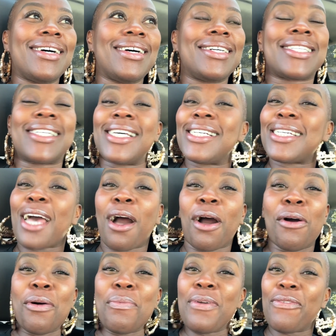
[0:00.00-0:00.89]
Sis,
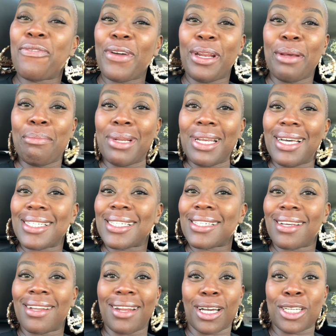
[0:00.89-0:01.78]
I hope you're feeling
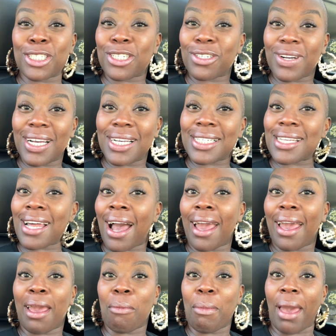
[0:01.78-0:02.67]
blessed and not stressed.
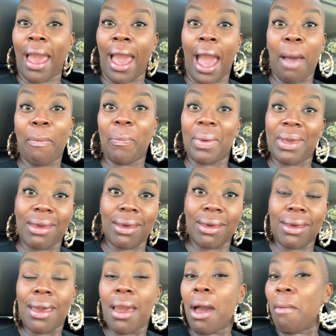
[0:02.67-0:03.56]
I am
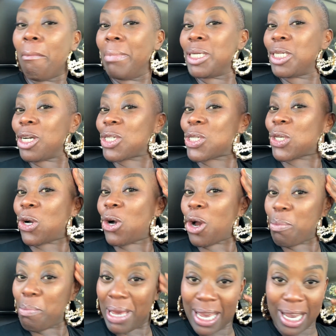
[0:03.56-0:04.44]
happy, but just
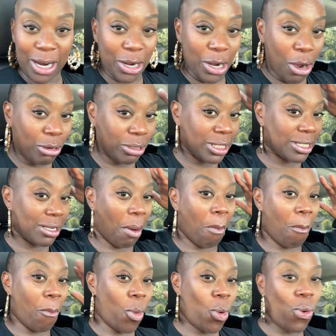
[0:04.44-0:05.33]
cut my hair down some
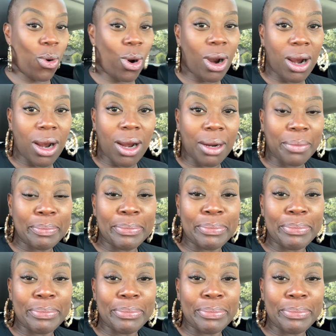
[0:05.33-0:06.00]
more.